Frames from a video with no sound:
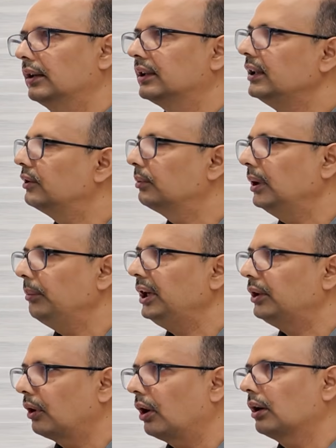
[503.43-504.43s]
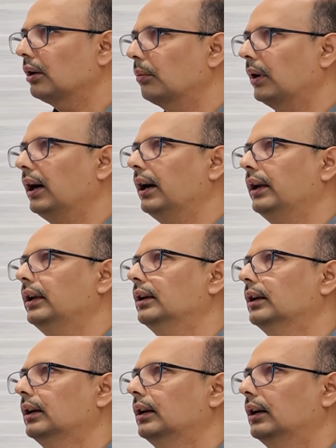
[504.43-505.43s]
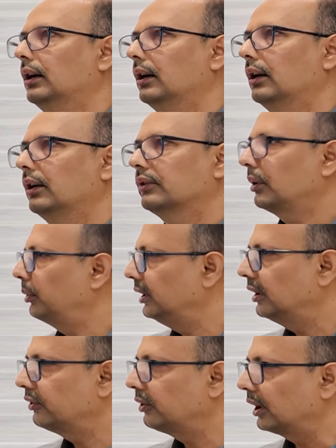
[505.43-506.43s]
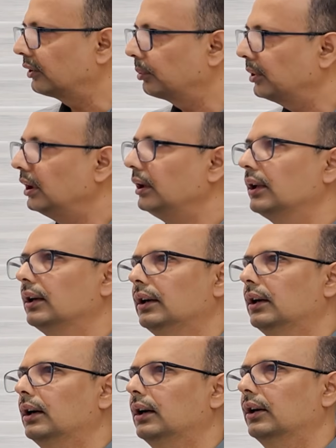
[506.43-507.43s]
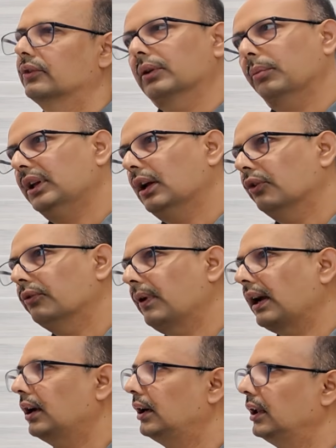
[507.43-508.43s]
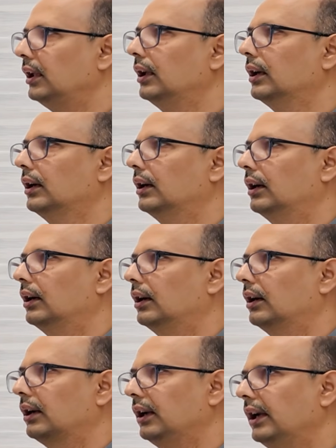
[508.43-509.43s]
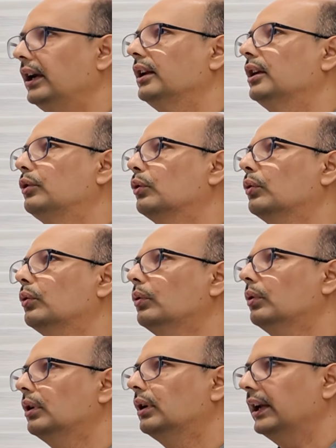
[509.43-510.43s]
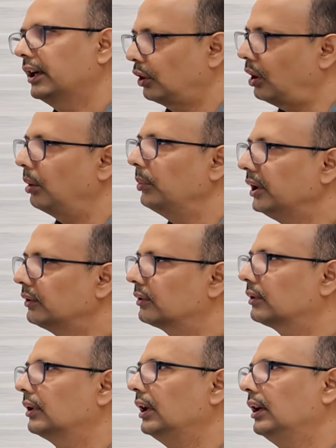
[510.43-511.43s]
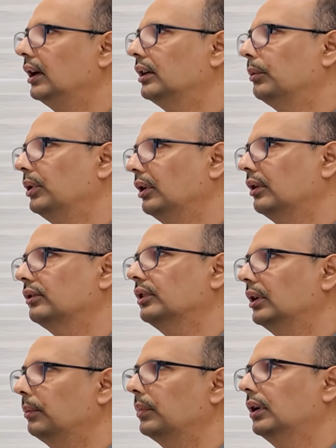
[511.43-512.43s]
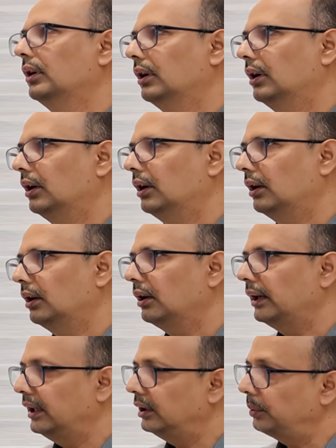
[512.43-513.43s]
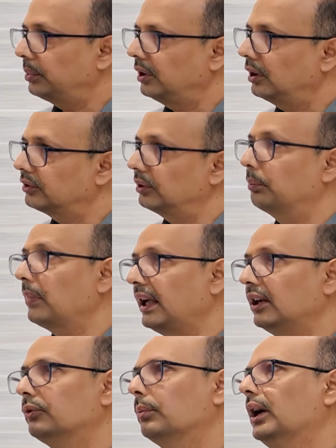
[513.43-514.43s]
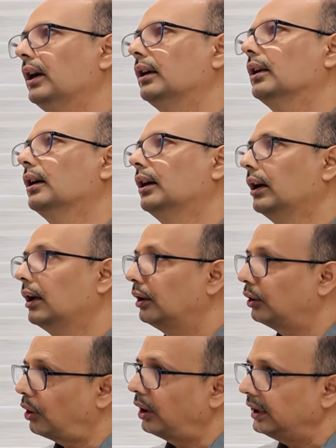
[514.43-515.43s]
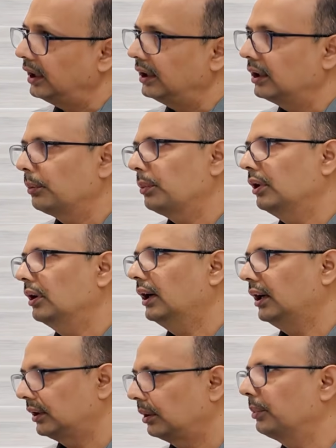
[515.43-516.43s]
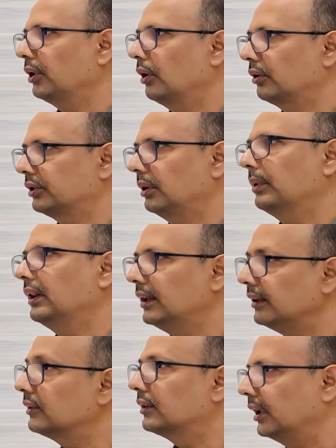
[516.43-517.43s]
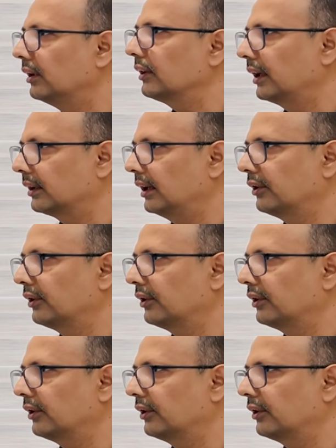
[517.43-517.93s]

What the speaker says: these will be taught by some industry expert, some in-house faculty related to economics in entrepreneurship, entrepreneurship management, law and entrepreneurship, and these things like